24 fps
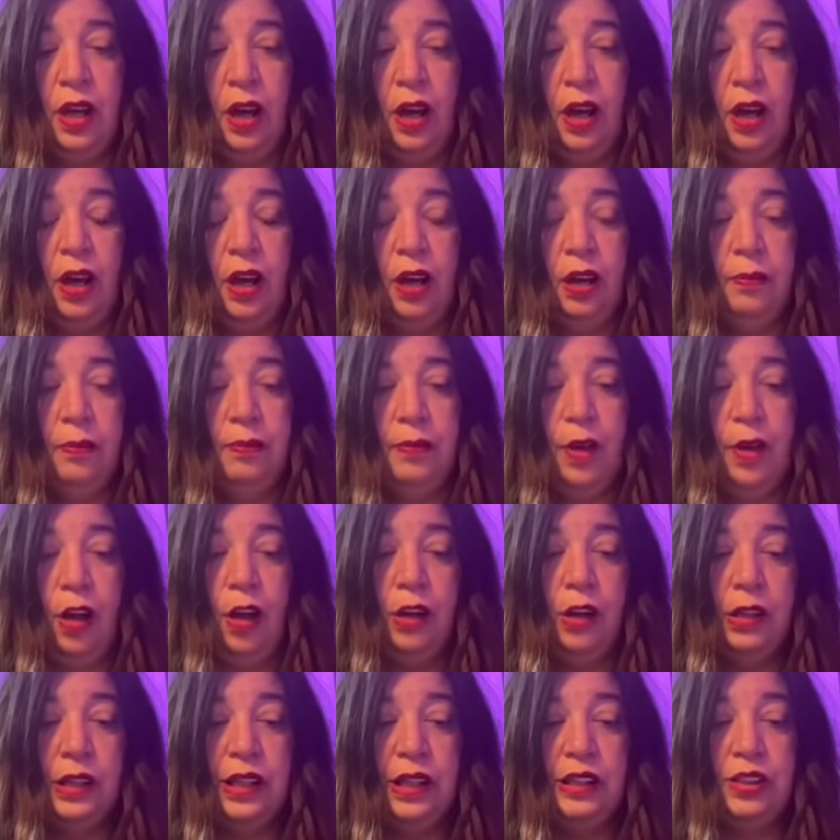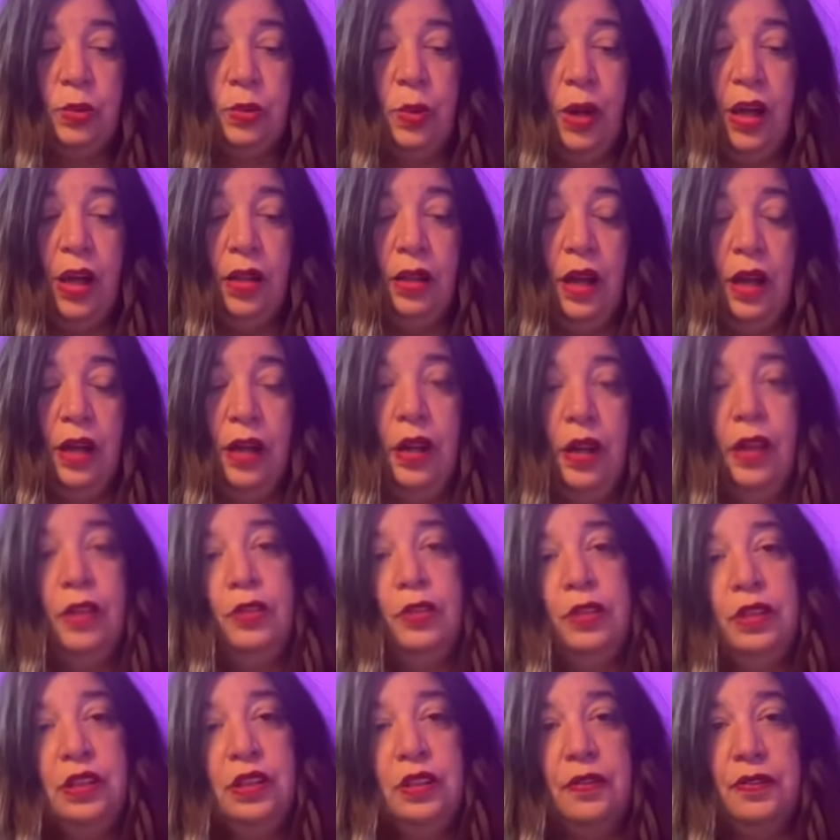Um, as well, uh,
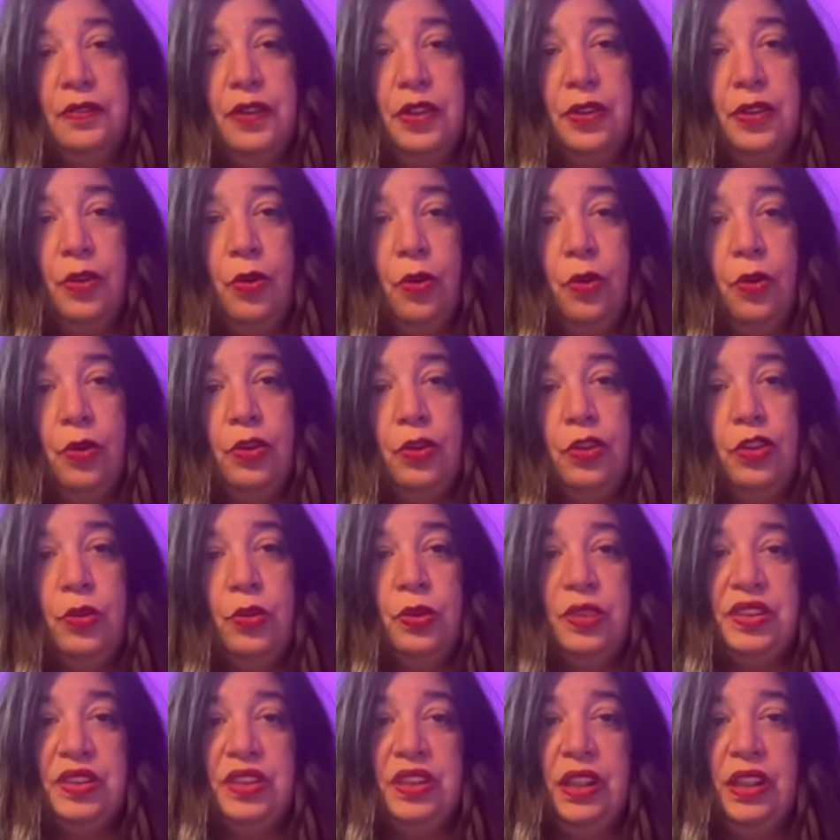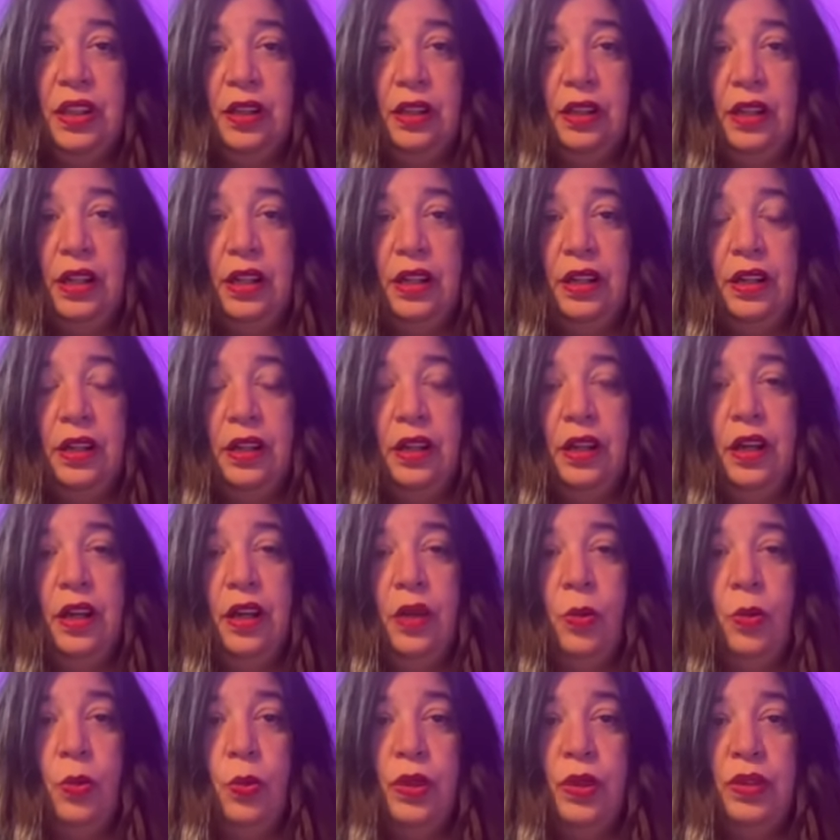underneath the video, you will see a link
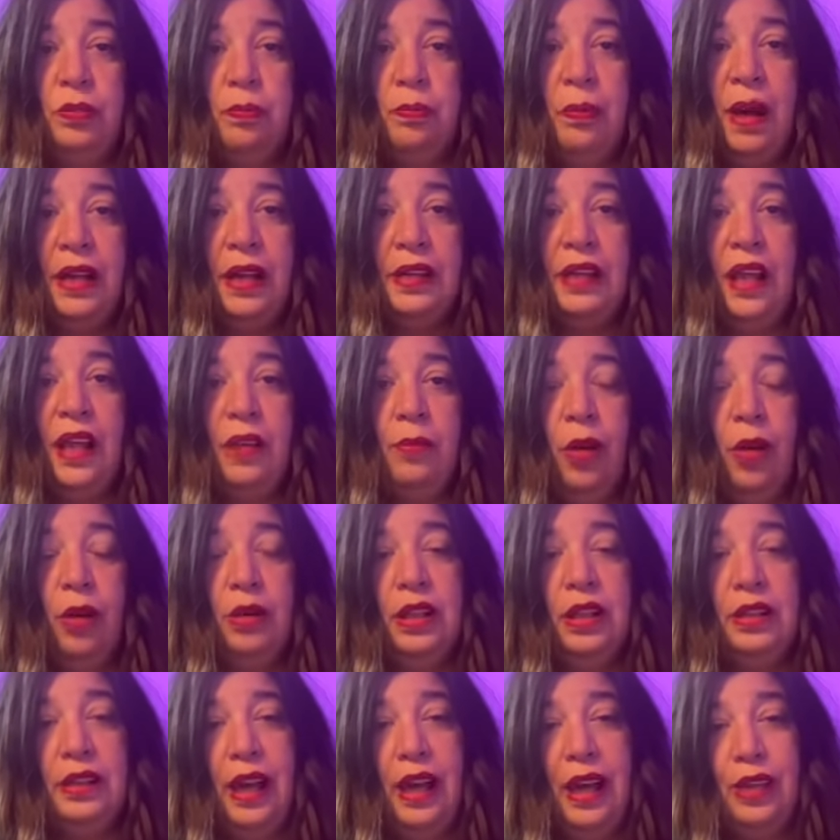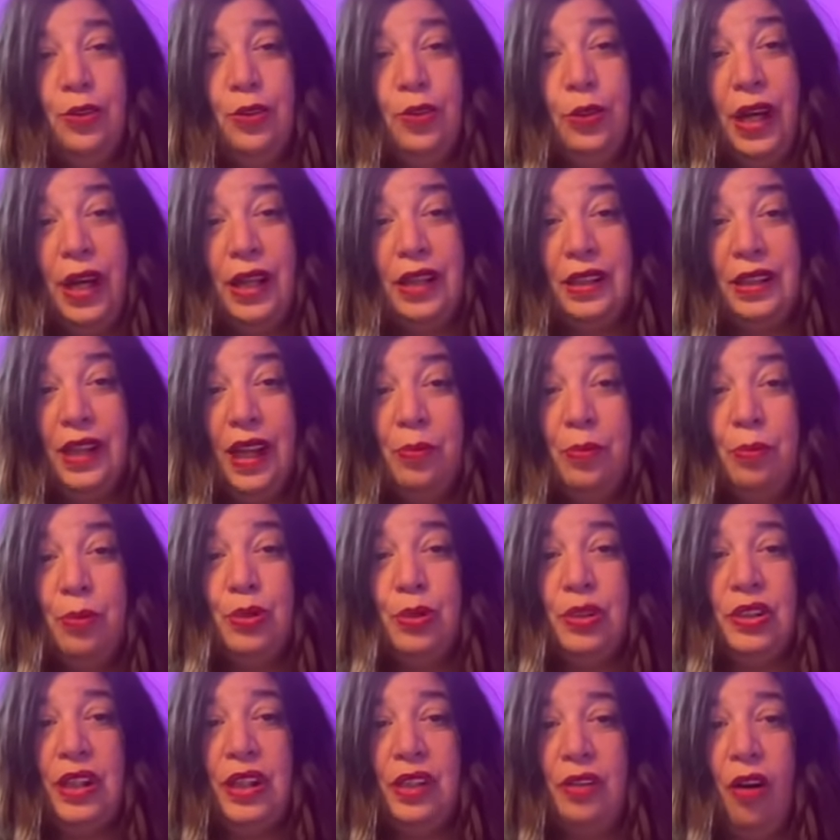with my name on it, and you get ten
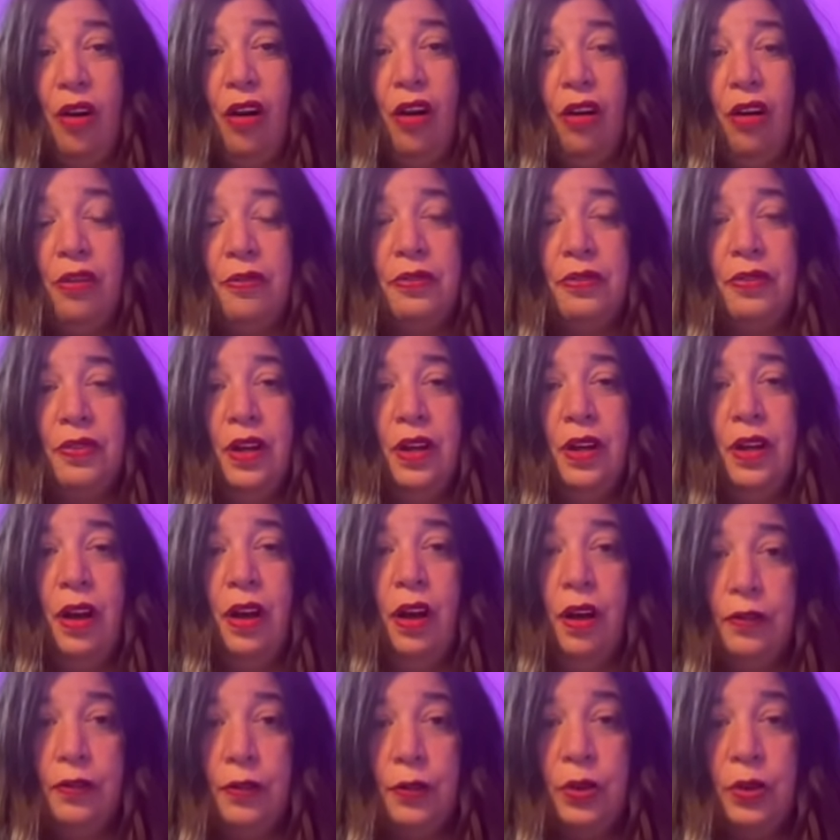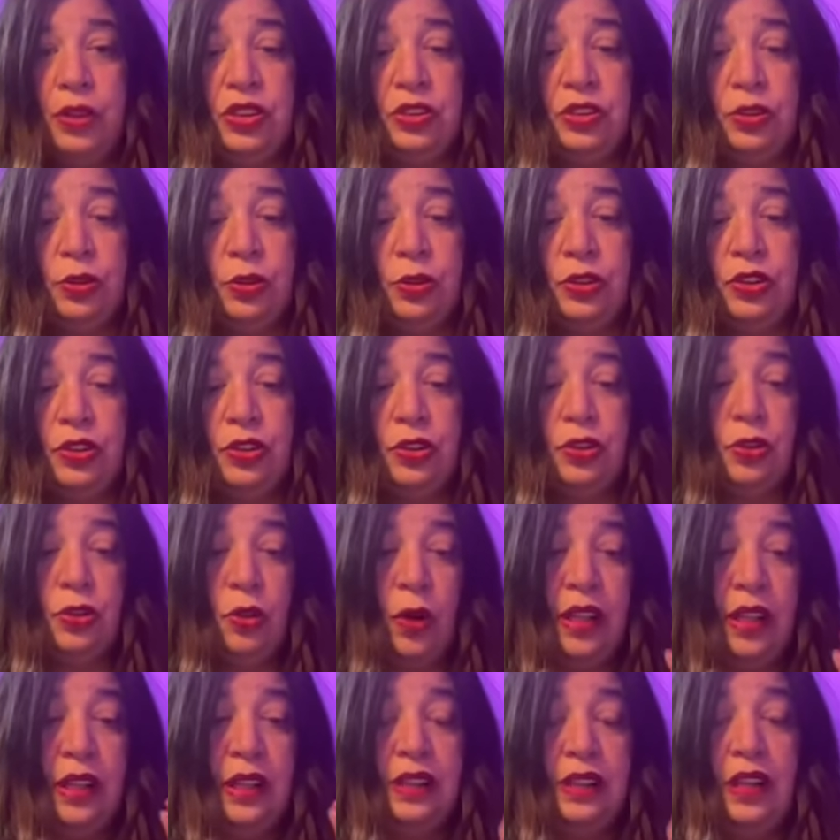percent off of crystals. So
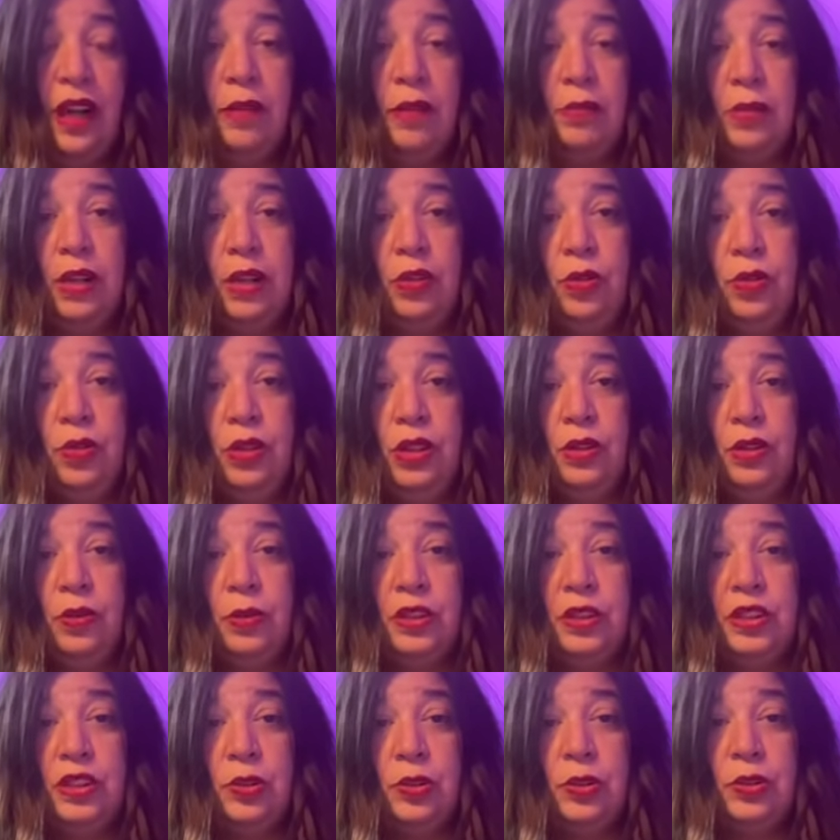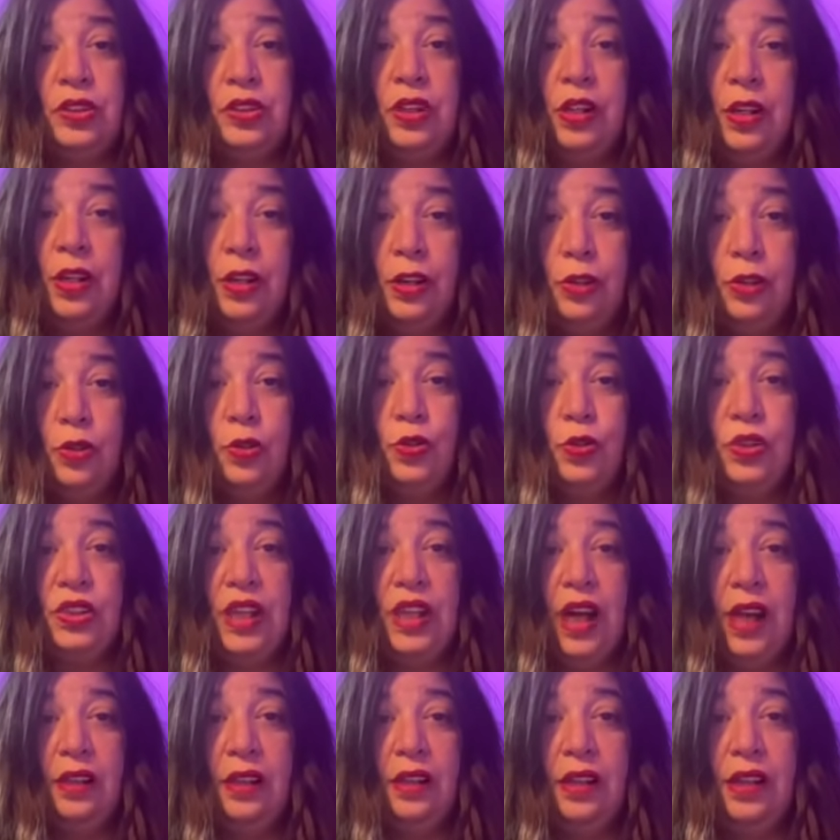anytime that you need crystals, use
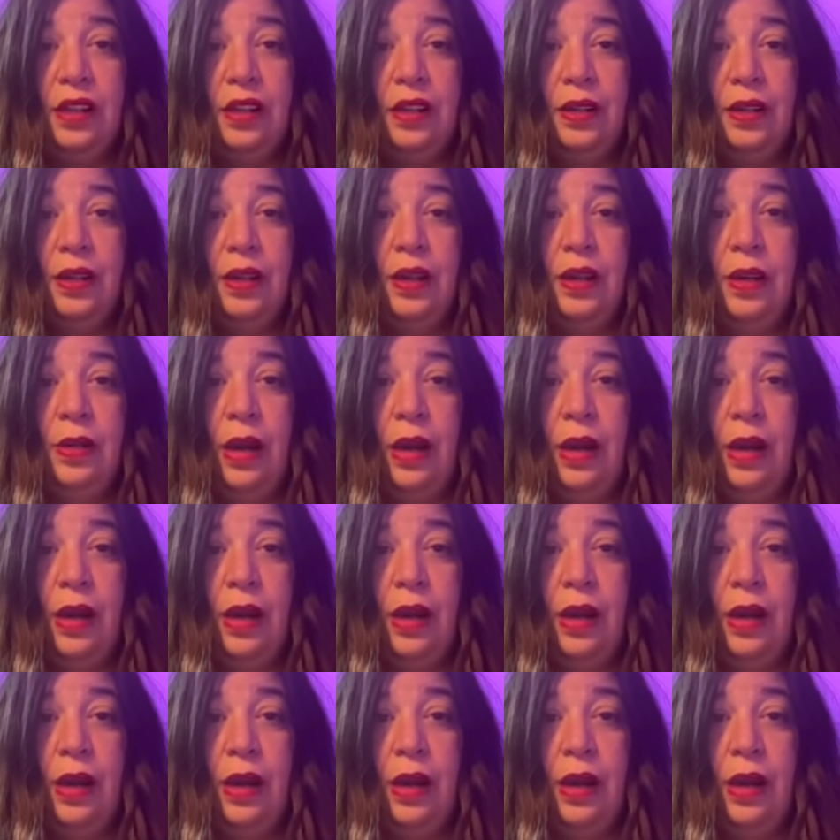that link.